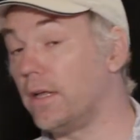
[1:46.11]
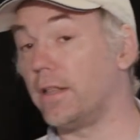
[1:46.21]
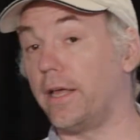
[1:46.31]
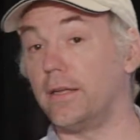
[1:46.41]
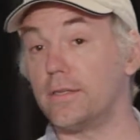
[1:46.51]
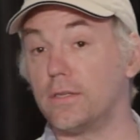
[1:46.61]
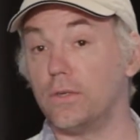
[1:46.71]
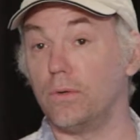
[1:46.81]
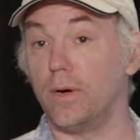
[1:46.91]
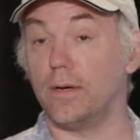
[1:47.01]
that is
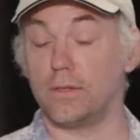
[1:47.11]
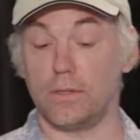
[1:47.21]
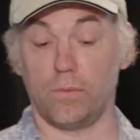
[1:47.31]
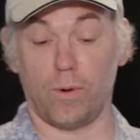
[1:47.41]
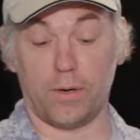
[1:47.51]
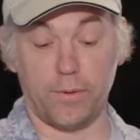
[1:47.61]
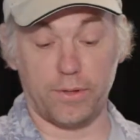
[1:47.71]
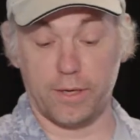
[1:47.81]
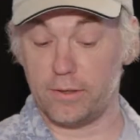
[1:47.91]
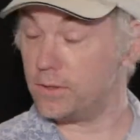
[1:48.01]
to, uh, to work
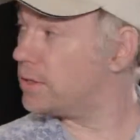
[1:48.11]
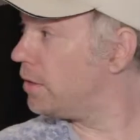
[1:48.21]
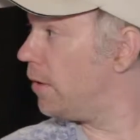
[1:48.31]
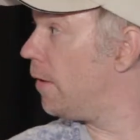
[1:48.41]
with others.